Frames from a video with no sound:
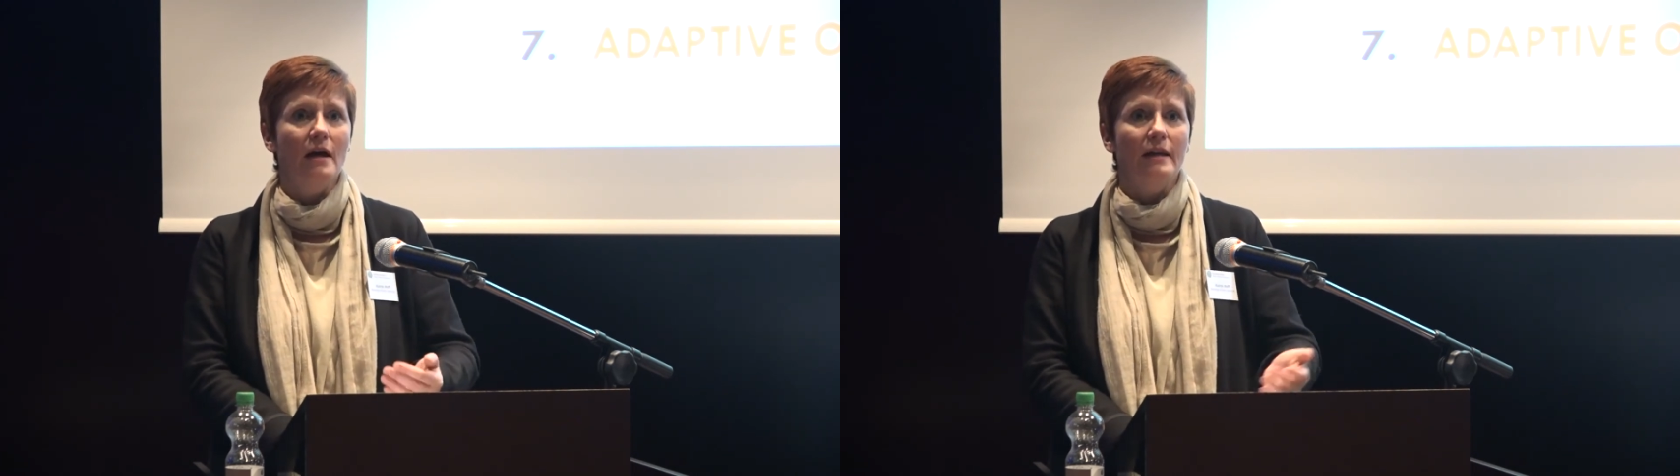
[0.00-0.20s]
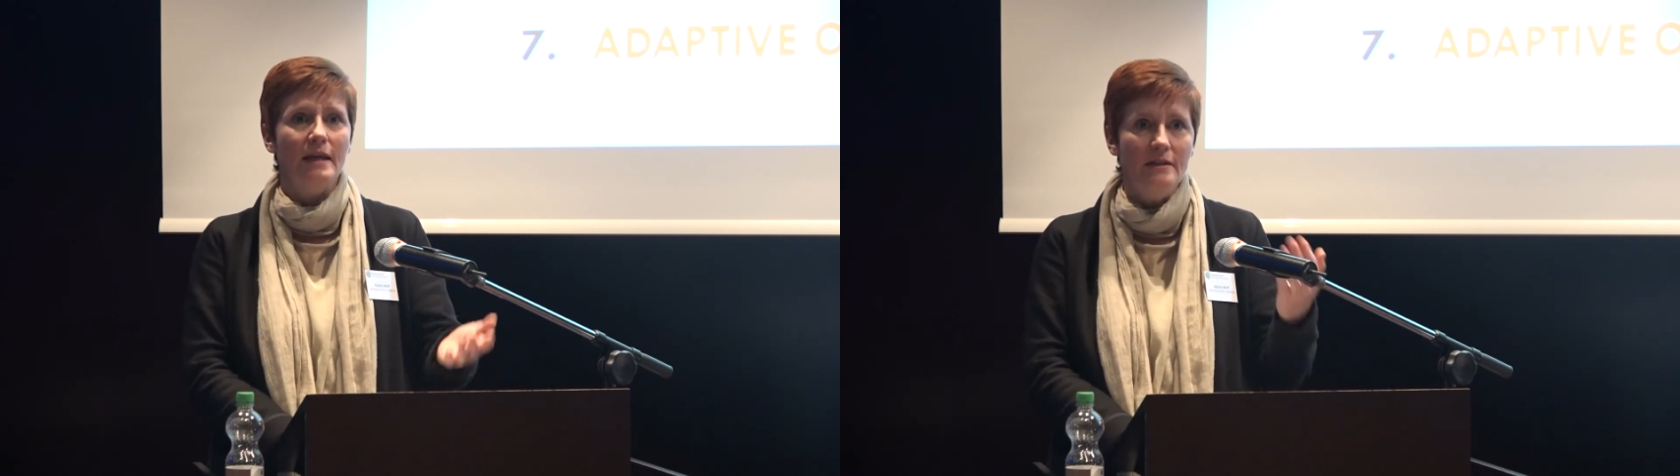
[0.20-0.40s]

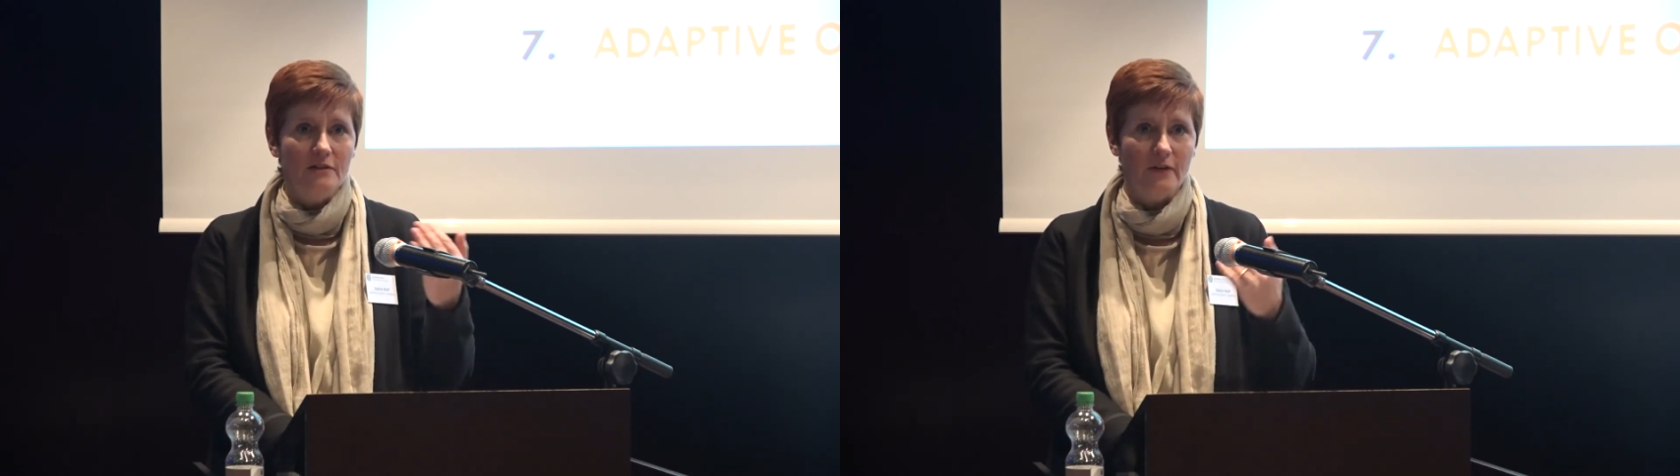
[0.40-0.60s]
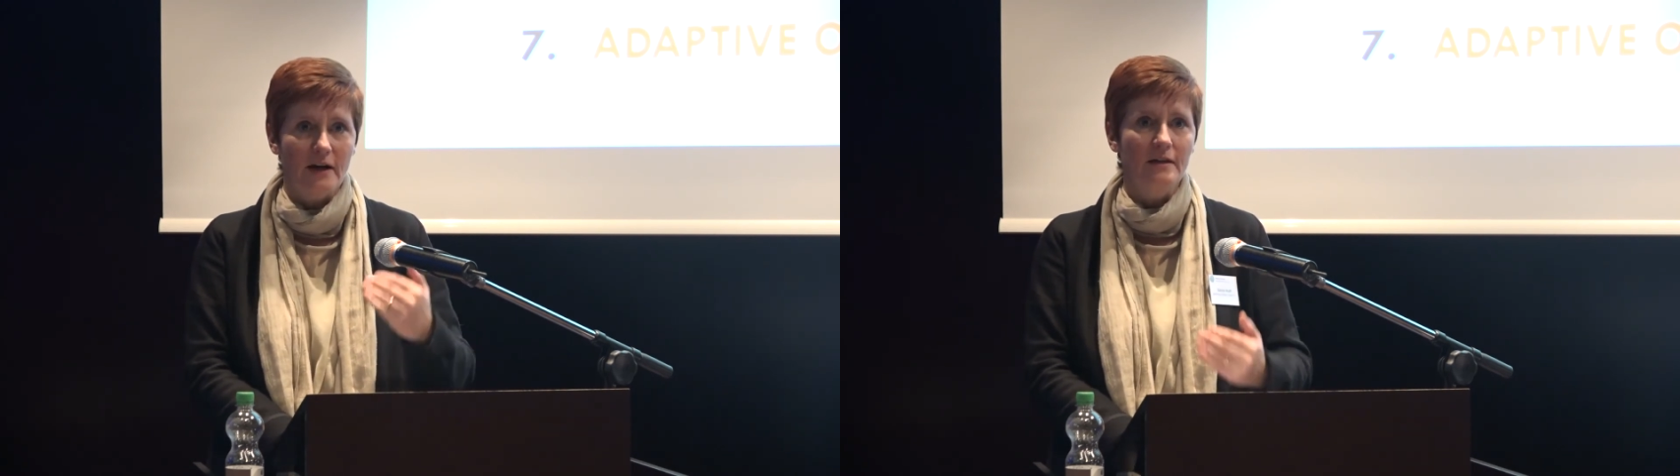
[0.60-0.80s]
and
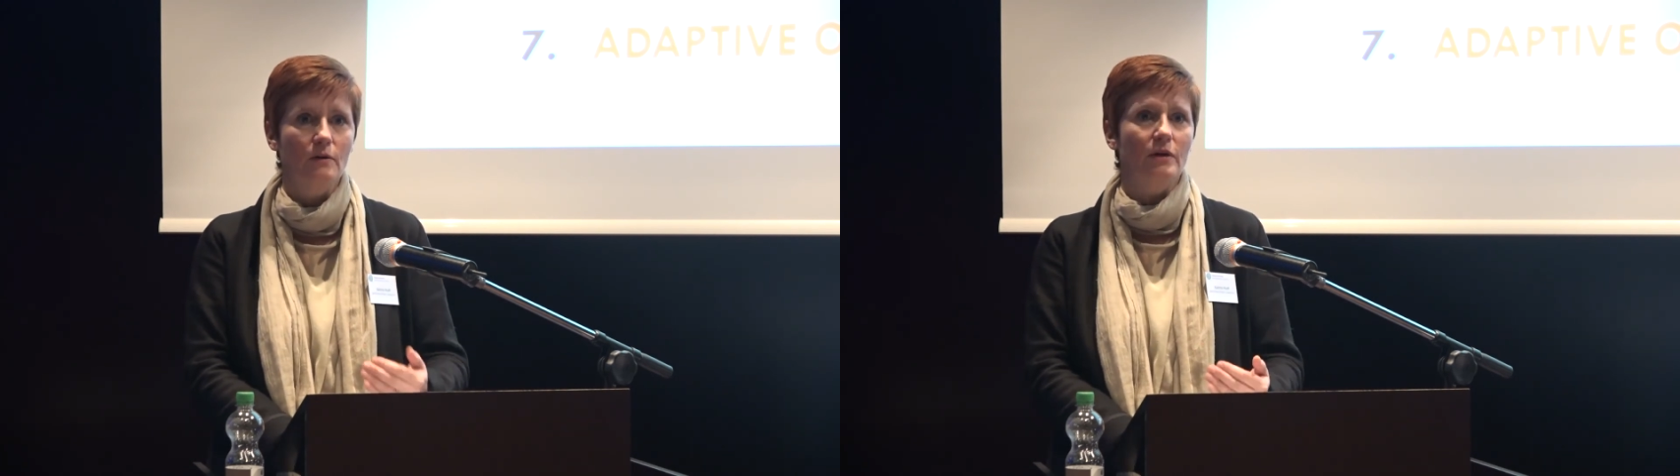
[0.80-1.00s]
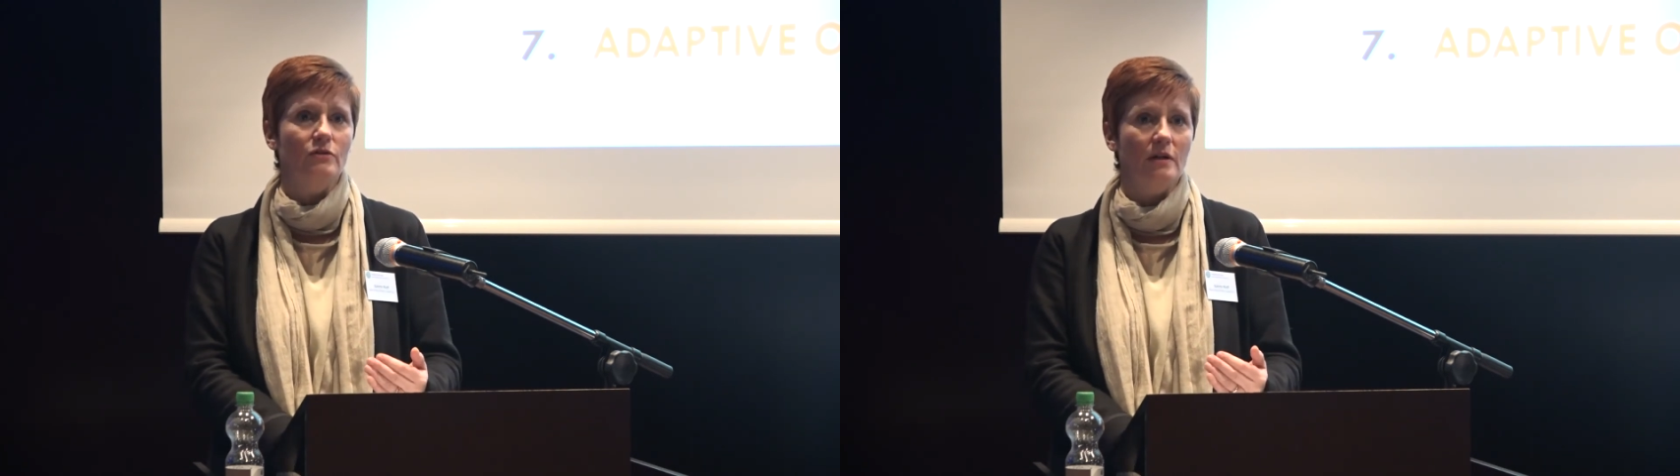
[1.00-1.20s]
finding a
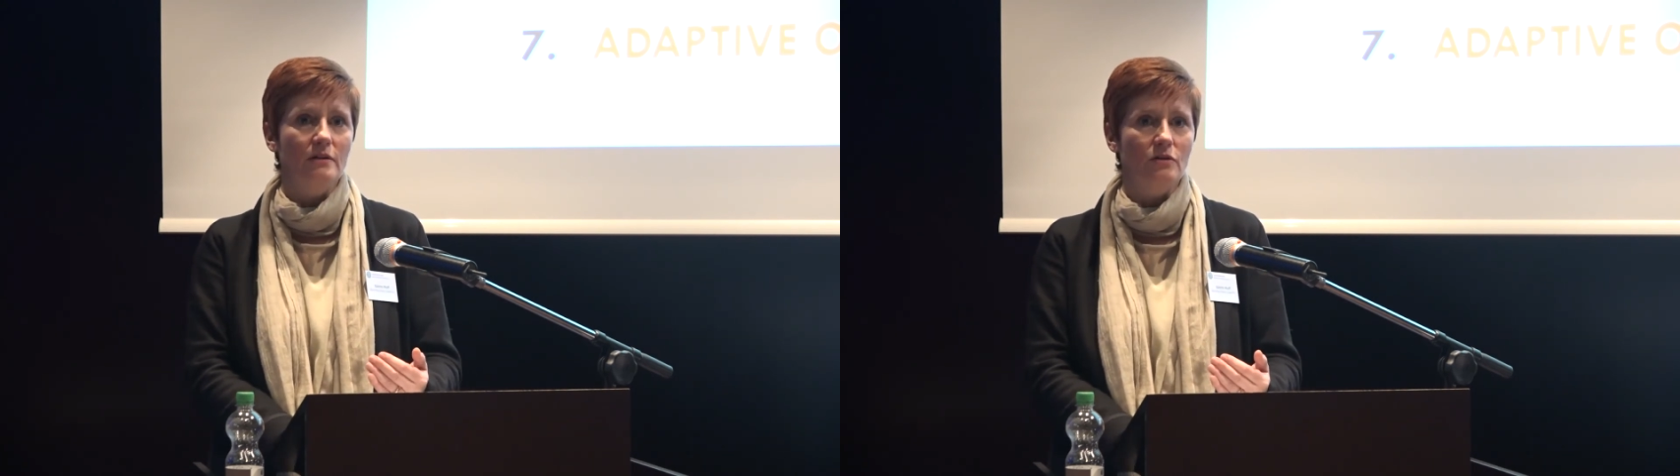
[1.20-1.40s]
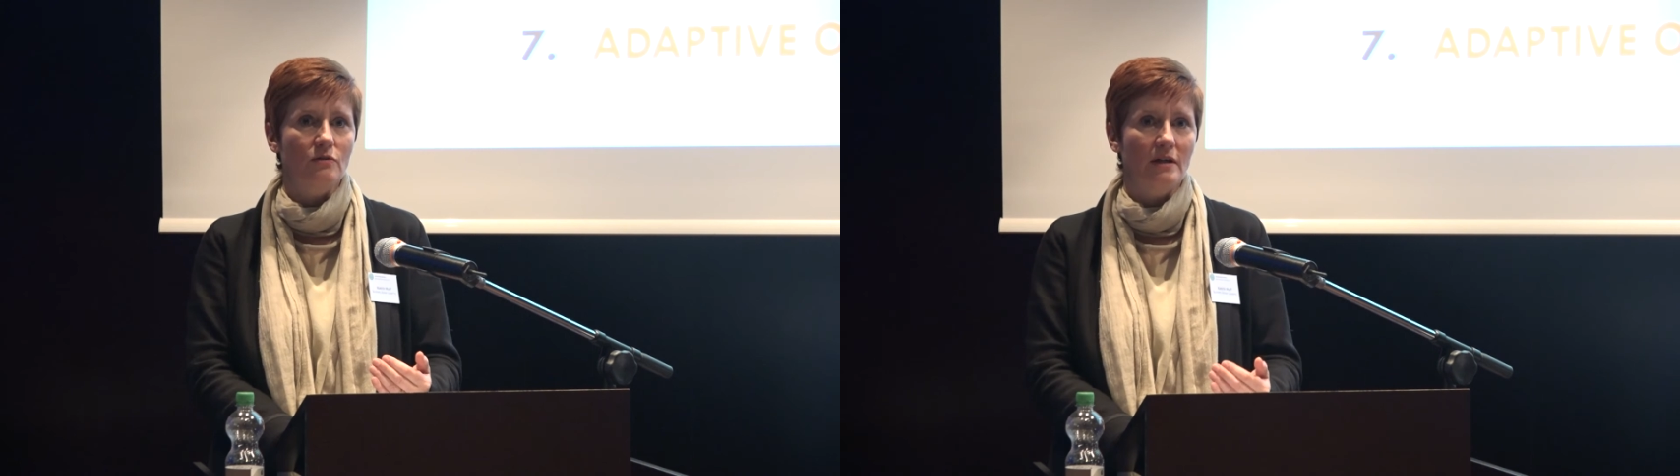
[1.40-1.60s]
way to
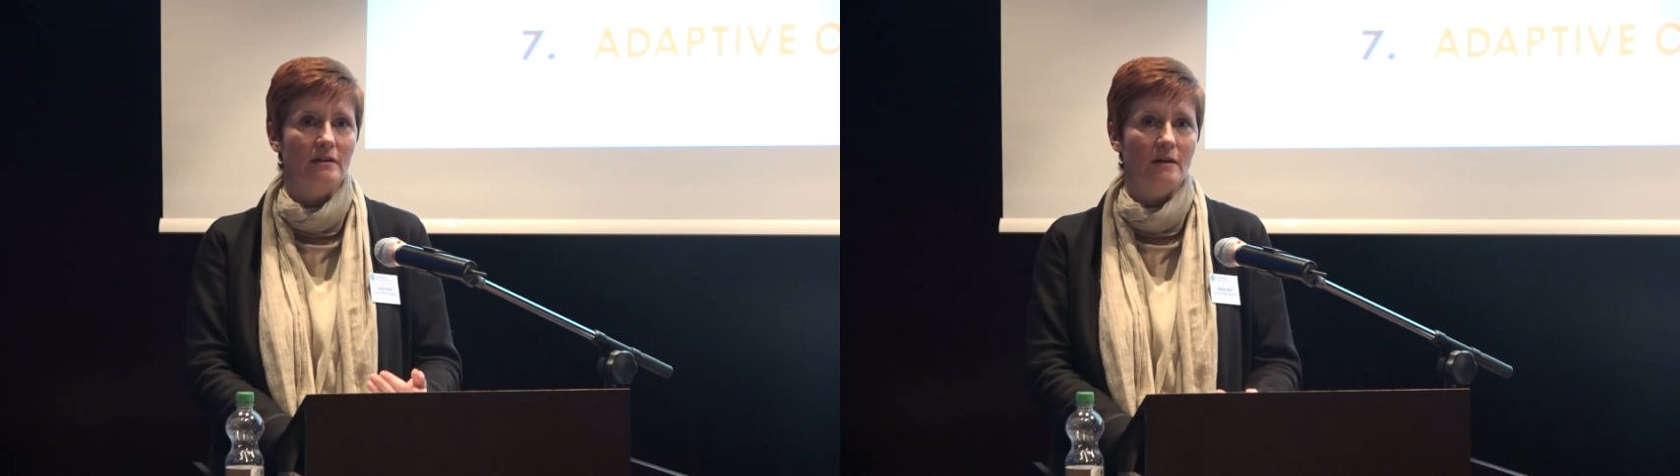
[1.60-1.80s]
integrate